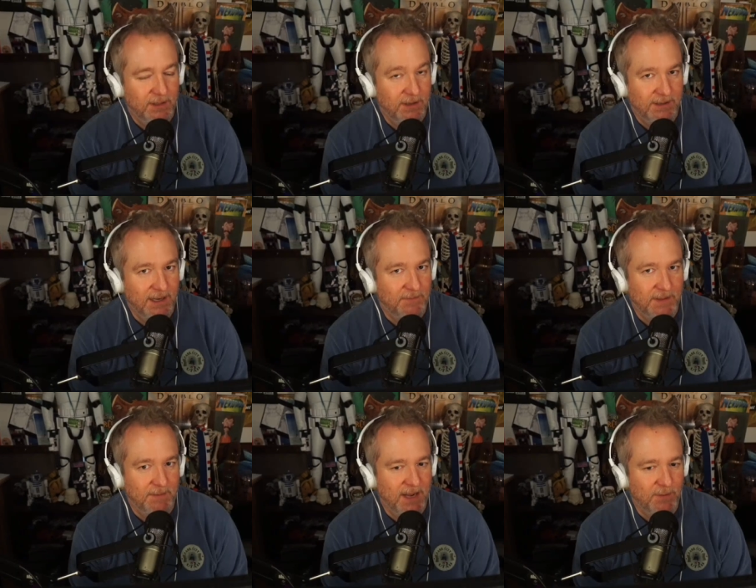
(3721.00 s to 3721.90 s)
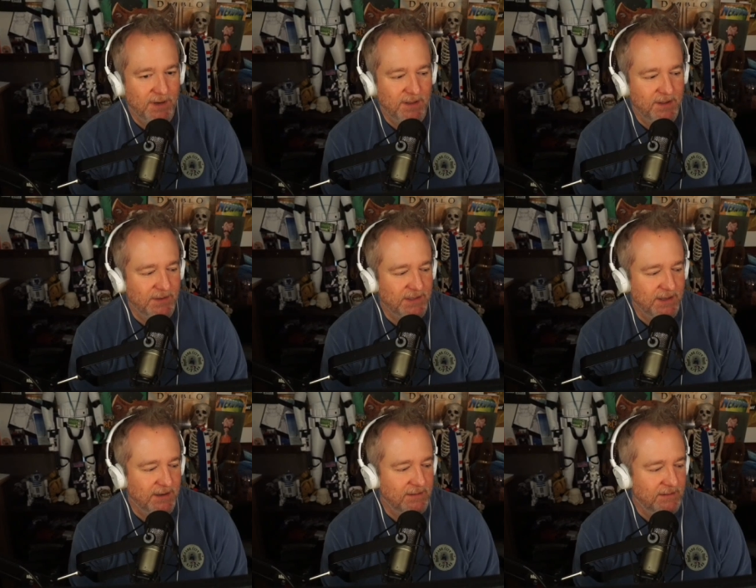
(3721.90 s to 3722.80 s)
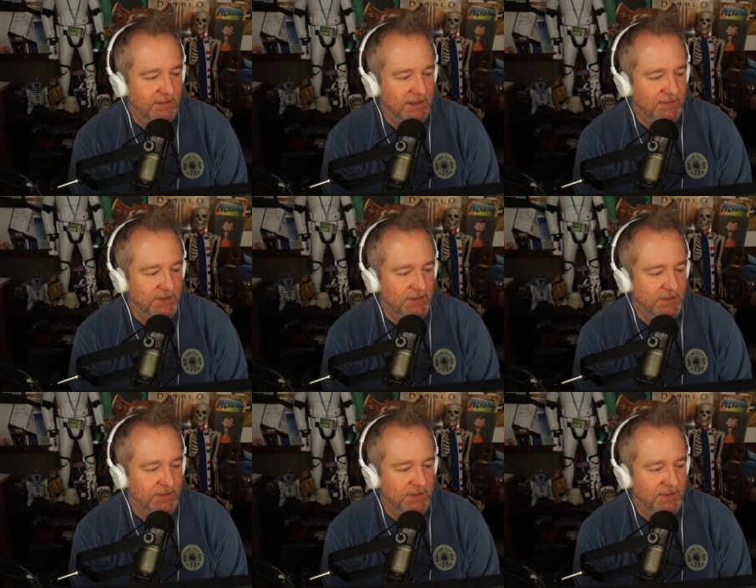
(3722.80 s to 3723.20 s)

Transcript: you can I definitely make gonna, one of those in there. That's I'm gonna